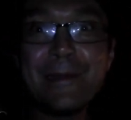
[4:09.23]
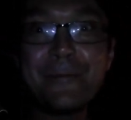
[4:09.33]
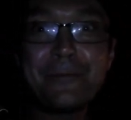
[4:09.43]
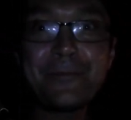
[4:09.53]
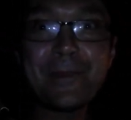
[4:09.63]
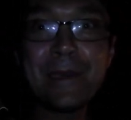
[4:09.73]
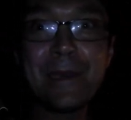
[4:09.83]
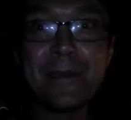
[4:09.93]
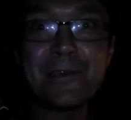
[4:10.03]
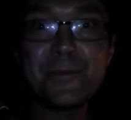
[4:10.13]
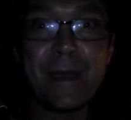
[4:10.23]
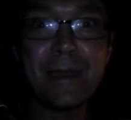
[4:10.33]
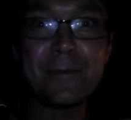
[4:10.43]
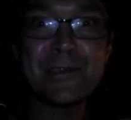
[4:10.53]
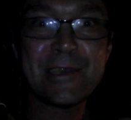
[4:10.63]
This is meant to be
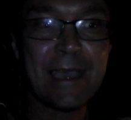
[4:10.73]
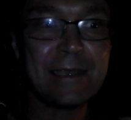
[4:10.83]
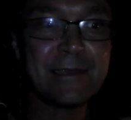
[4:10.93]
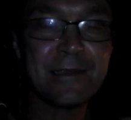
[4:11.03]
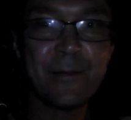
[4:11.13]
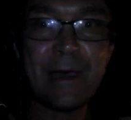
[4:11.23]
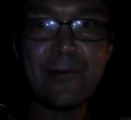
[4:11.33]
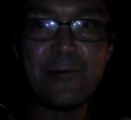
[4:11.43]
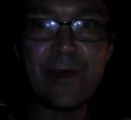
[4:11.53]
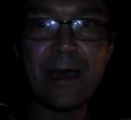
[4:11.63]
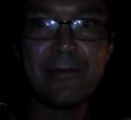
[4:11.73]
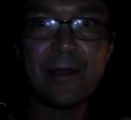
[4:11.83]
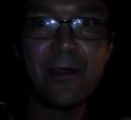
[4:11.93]
set until about 5 o'clock.